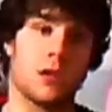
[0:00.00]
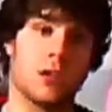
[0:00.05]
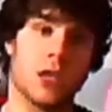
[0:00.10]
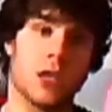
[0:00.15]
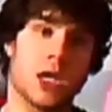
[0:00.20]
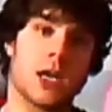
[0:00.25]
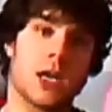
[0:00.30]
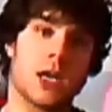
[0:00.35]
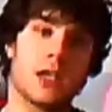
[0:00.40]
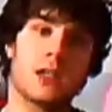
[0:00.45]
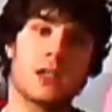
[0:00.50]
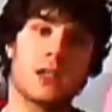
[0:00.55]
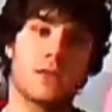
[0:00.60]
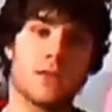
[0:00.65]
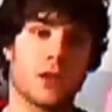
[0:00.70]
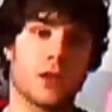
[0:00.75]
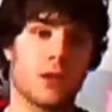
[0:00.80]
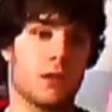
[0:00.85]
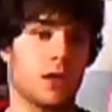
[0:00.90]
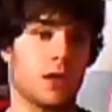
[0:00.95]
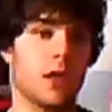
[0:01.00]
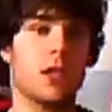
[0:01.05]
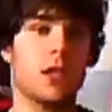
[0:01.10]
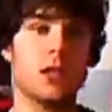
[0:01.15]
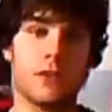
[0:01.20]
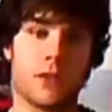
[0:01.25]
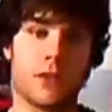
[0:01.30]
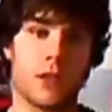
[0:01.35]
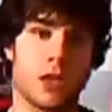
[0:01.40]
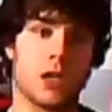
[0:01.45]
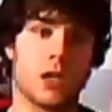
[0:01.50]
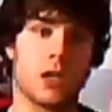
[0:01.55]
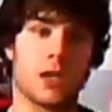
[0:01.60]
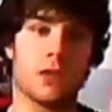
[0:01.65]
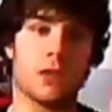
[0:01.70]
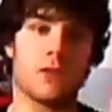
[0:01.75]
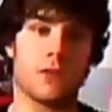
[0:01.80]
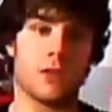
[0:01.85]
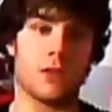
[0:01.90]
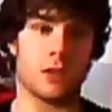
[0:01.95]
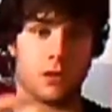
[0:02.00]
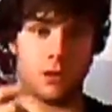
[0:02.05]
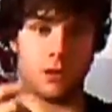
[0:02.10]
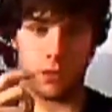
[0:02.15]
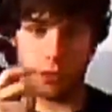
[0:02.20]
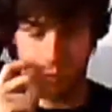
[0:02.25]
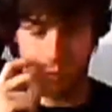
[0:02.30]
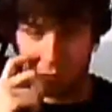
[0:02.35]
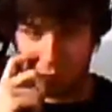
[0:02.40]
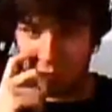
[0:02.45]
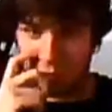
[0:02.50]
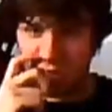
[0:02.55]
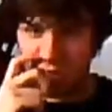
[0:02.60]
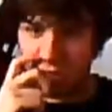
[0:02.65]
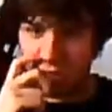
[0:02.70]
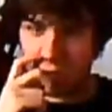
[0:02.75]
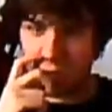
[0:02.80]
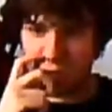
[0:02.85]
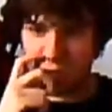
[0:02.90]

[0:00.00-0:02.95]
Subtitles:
yeah, I live in New York.